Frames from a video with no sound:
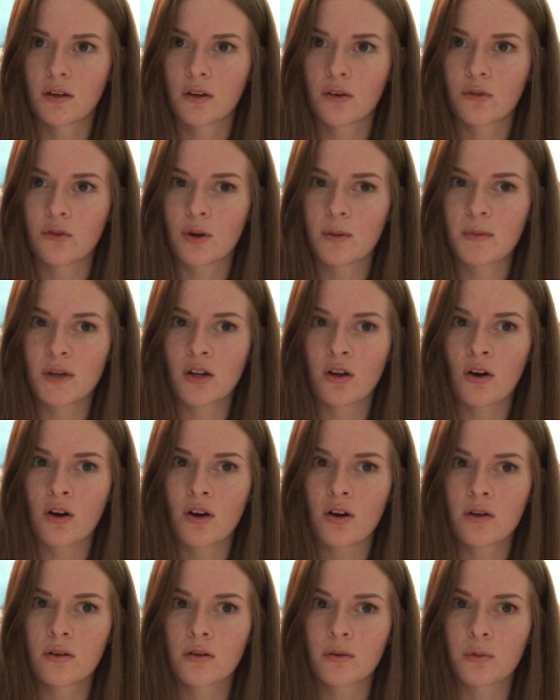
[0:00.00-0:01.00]
from it
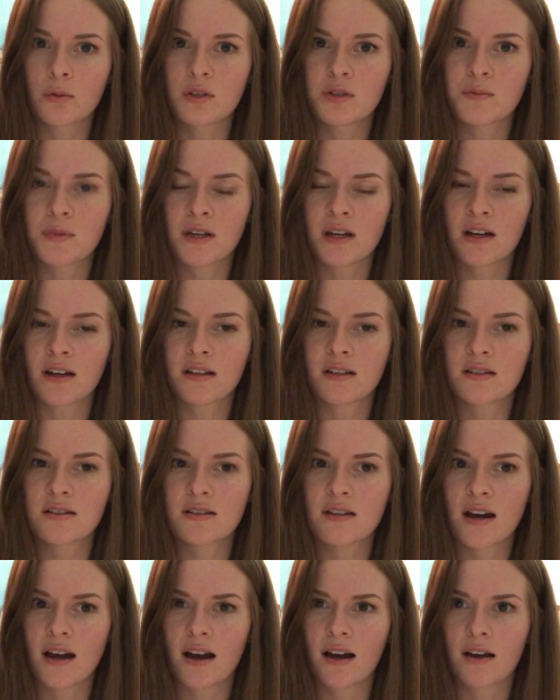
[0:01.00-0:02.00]
all, was because
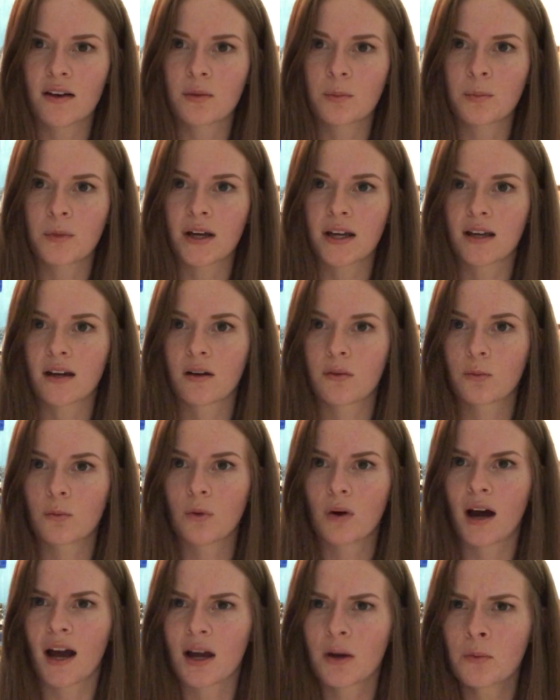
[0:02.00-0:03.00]
I'm like,
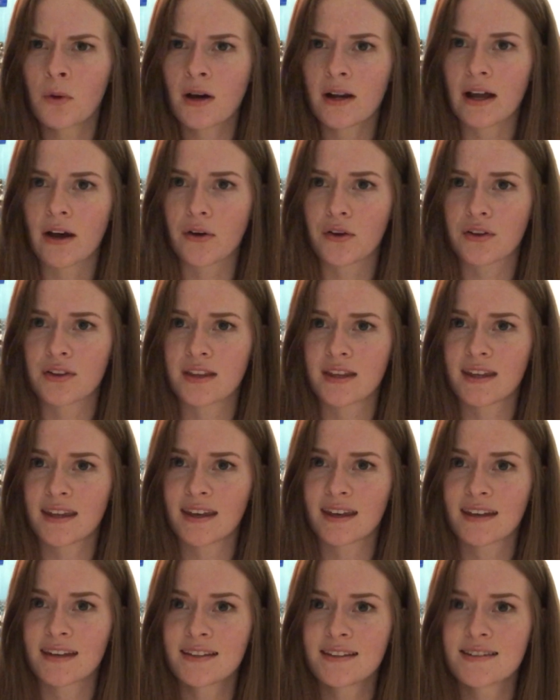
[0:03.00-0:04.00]
well, I want healthy
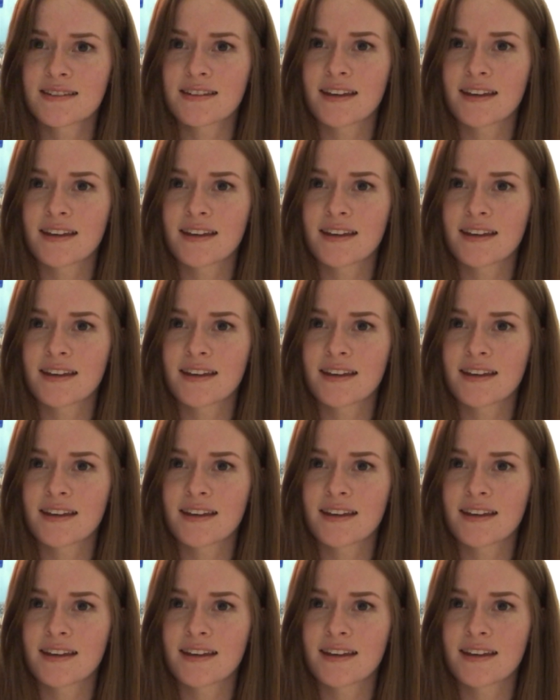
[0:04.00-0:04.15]
kids.